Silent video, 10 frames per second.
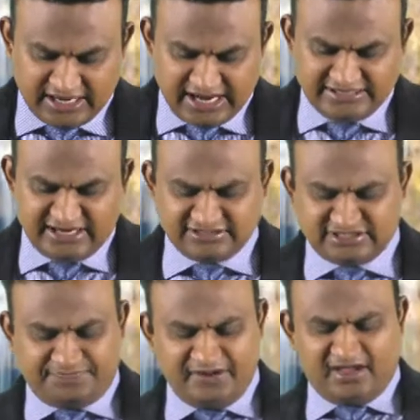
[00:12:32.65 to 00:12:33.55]
It does
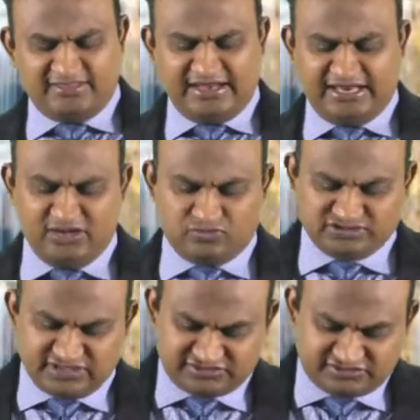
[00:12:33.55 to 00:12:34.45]
appear that he
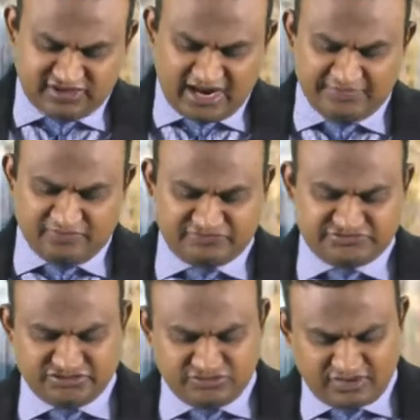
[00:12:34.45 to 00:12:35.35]
was the tribe of
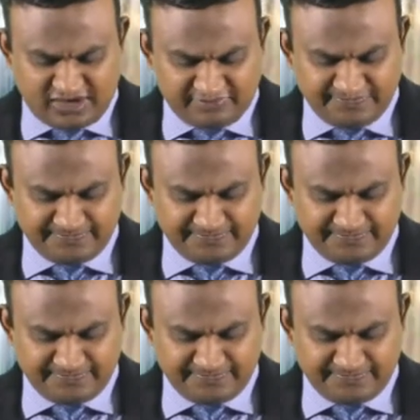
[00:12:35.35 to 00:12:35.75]
Judah.